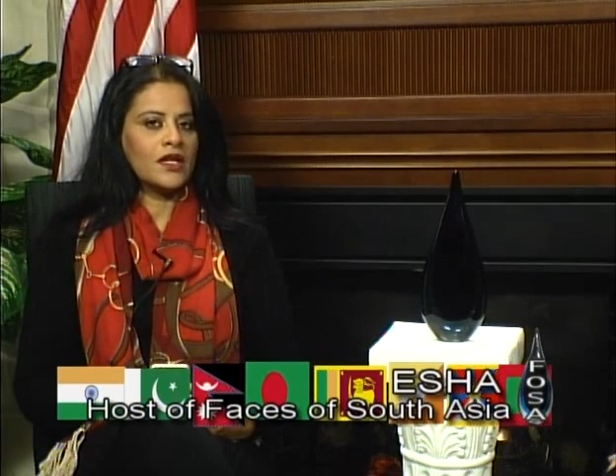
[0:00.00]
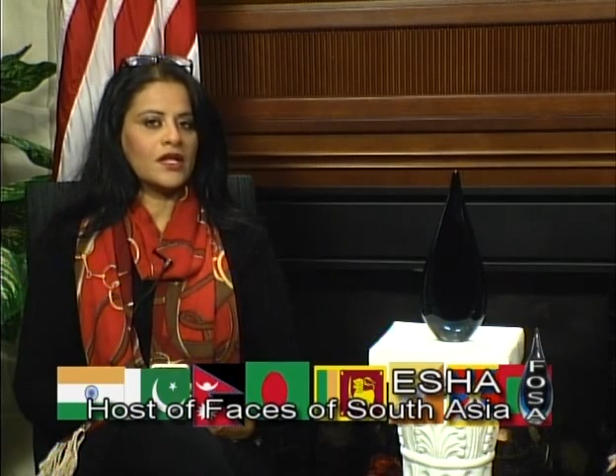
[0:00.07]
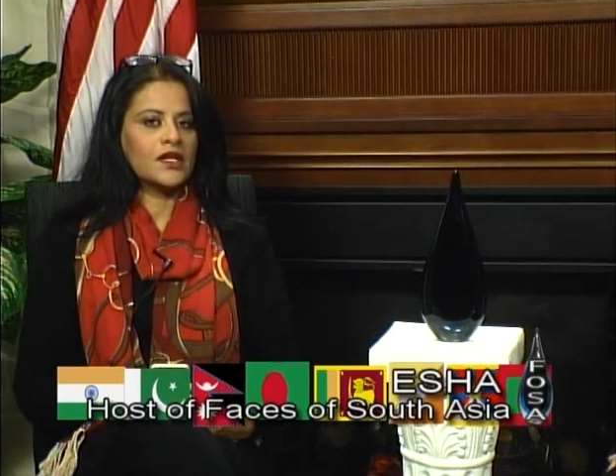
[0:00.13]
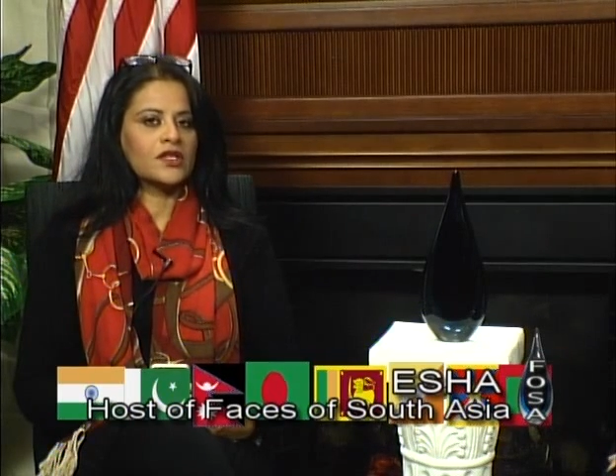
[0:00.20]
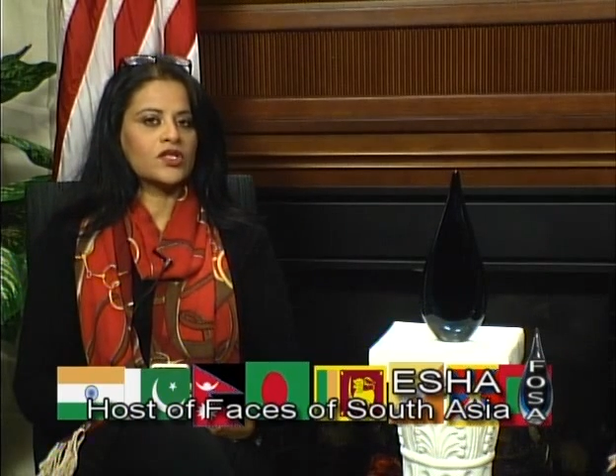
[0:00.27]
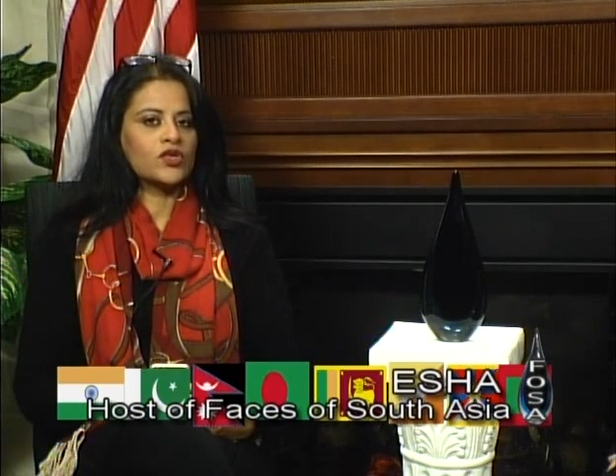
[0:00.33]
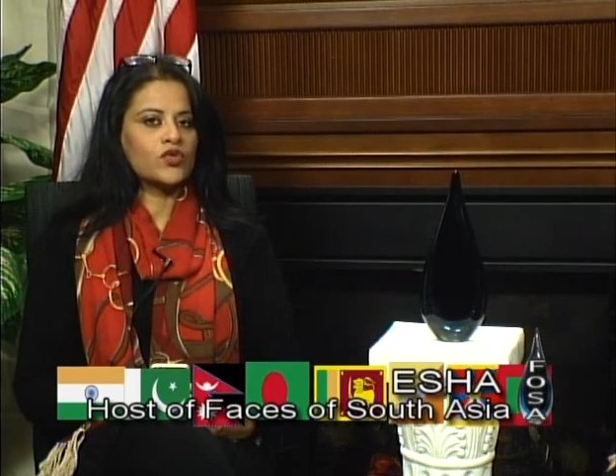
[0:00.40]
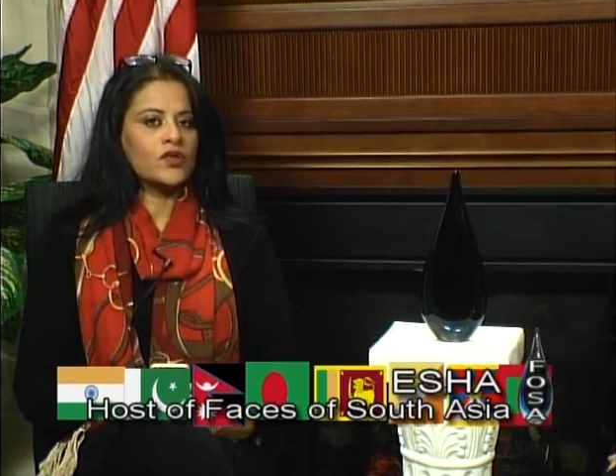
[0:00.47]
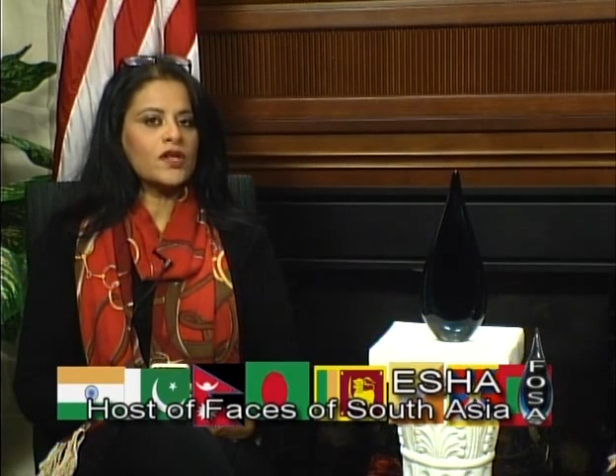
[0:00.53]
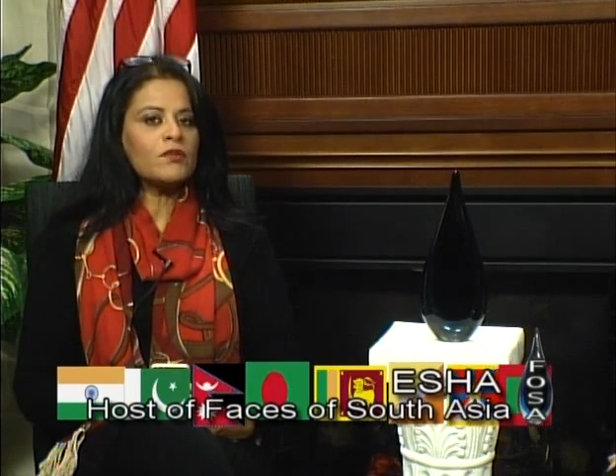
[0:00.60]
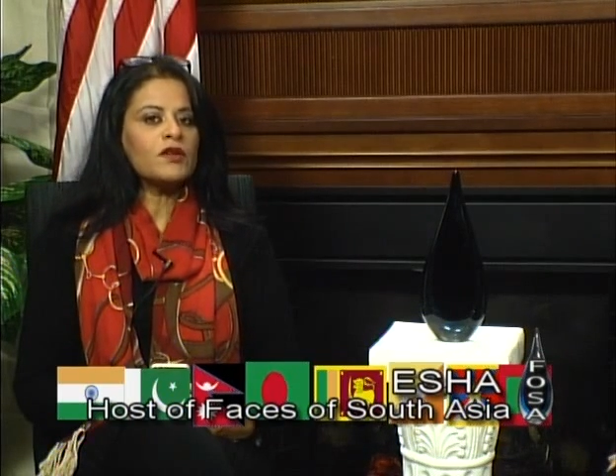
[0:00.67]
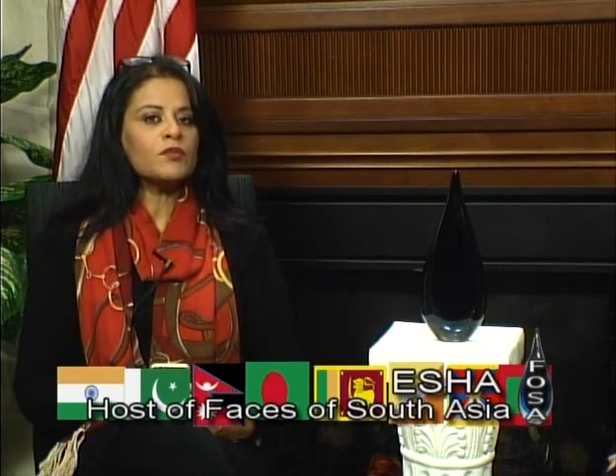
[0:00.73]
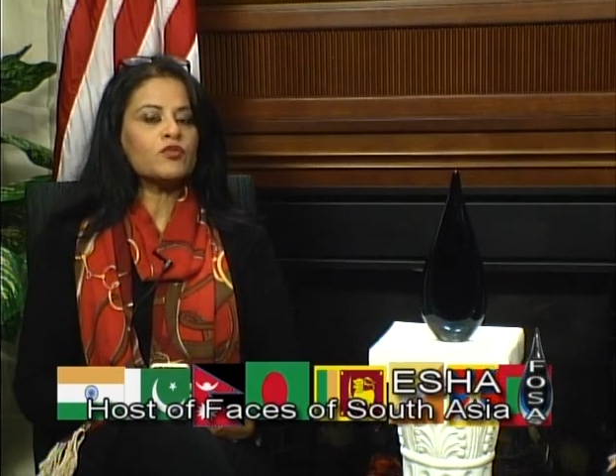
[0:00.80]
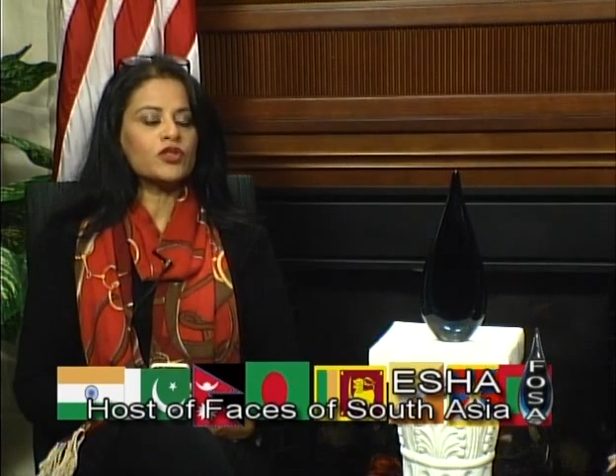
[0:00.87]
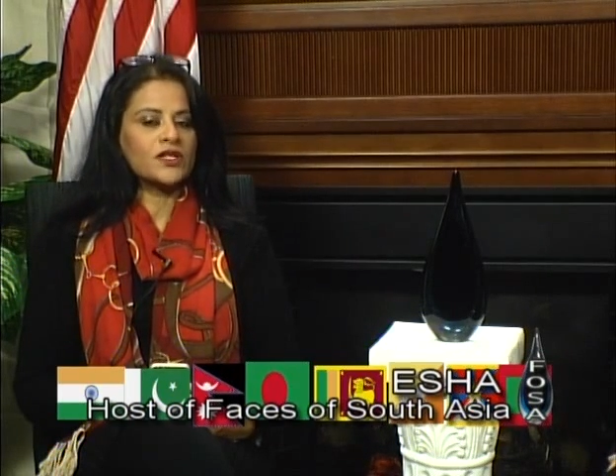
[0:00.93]
and
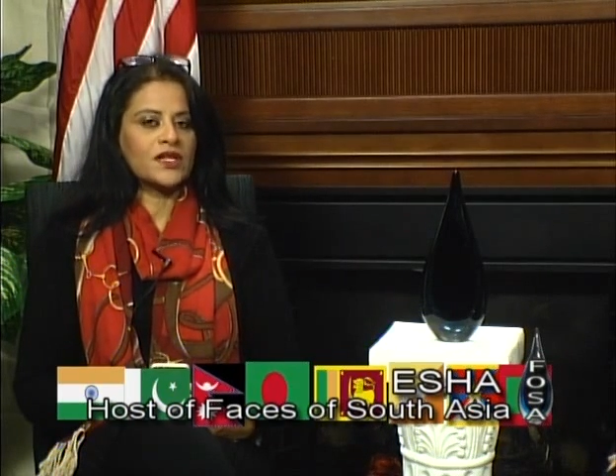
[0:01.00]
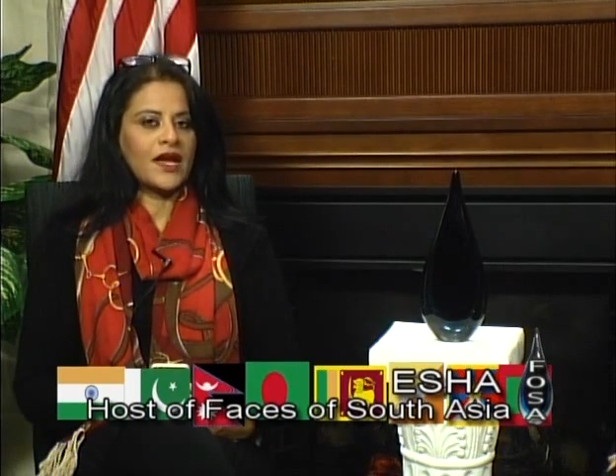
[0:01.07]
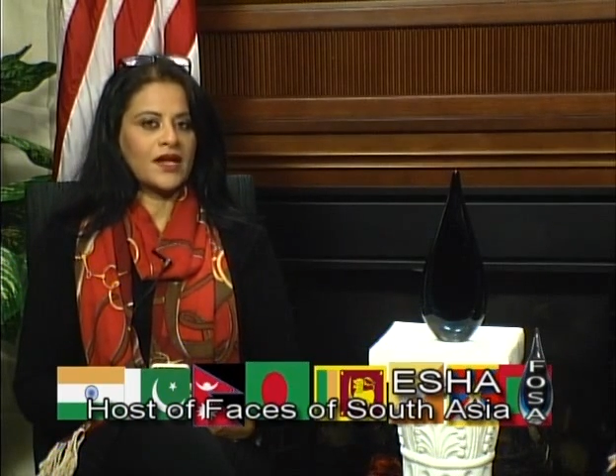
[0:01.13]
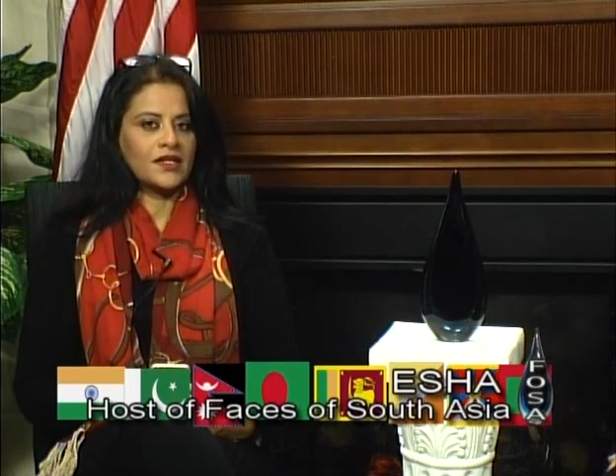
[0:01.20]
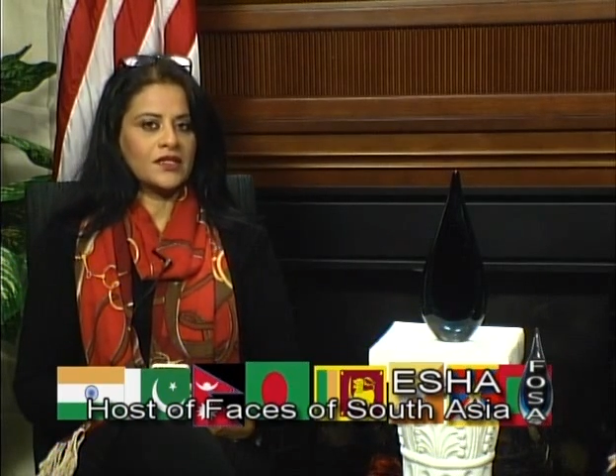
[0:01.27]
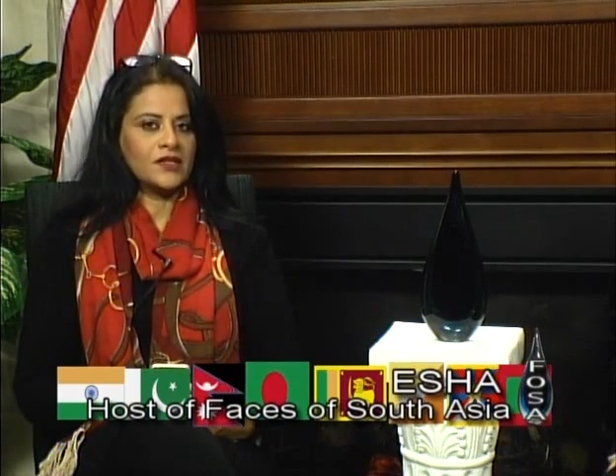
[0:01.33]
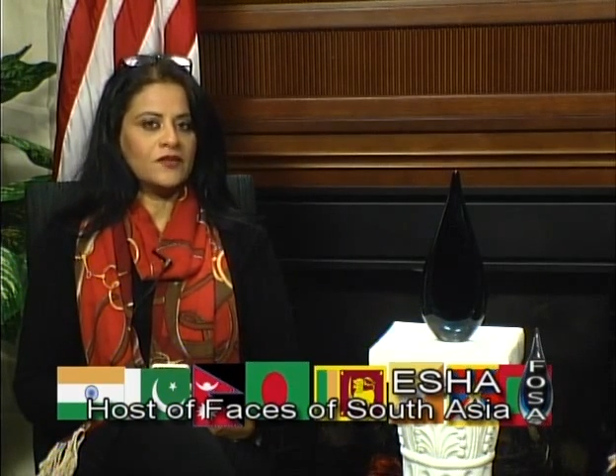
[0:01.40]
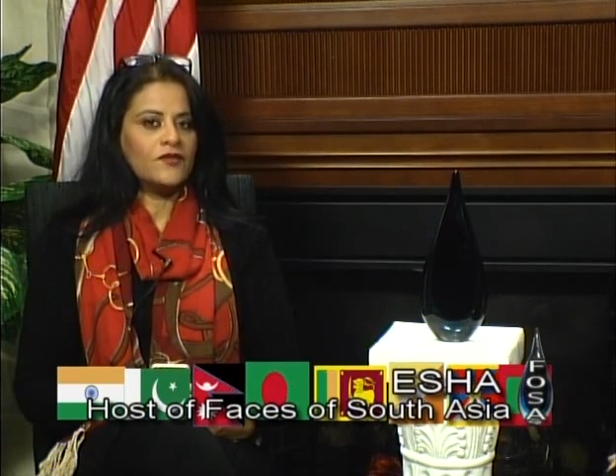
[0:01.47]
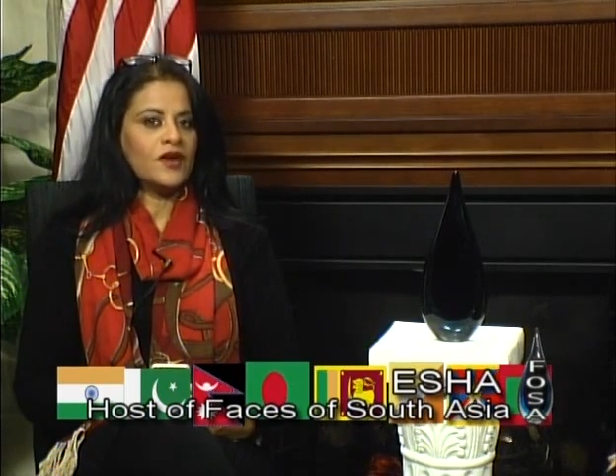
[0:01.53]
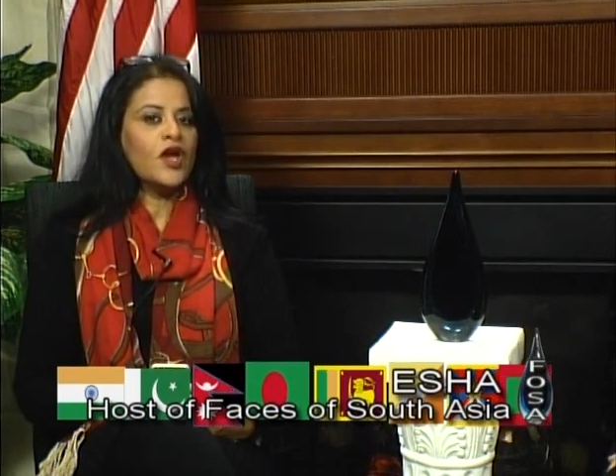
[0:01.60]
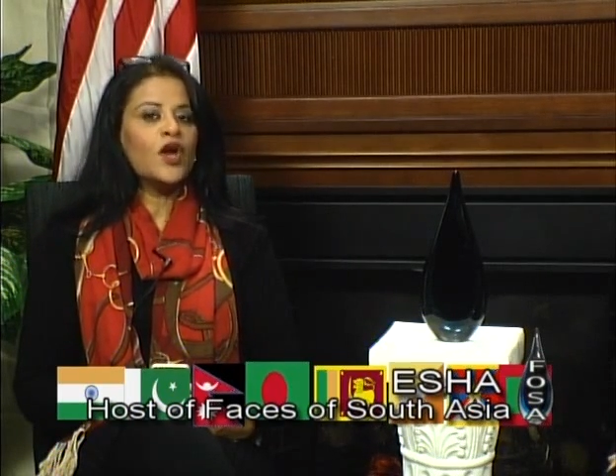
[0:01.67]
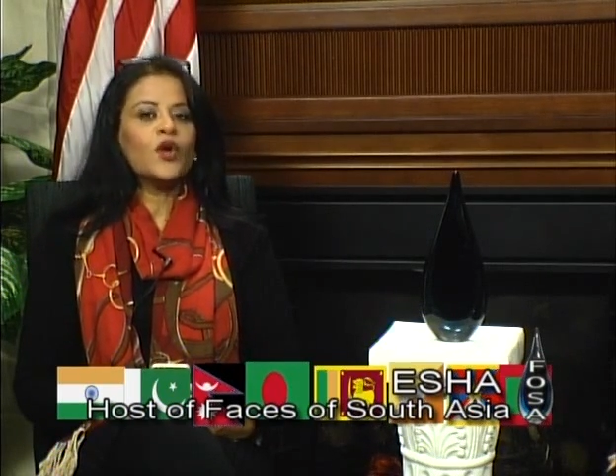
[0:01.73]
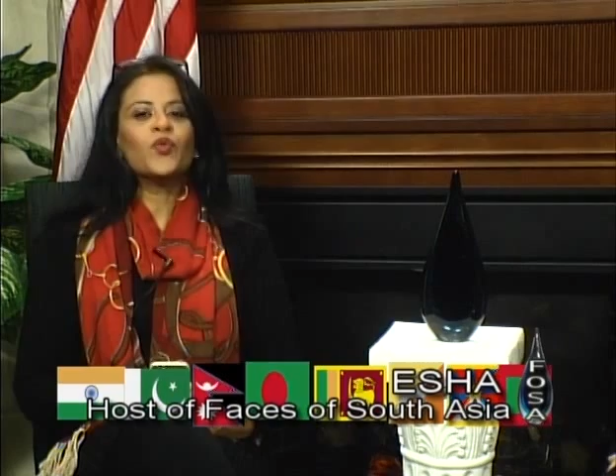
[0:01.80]
extremely protective,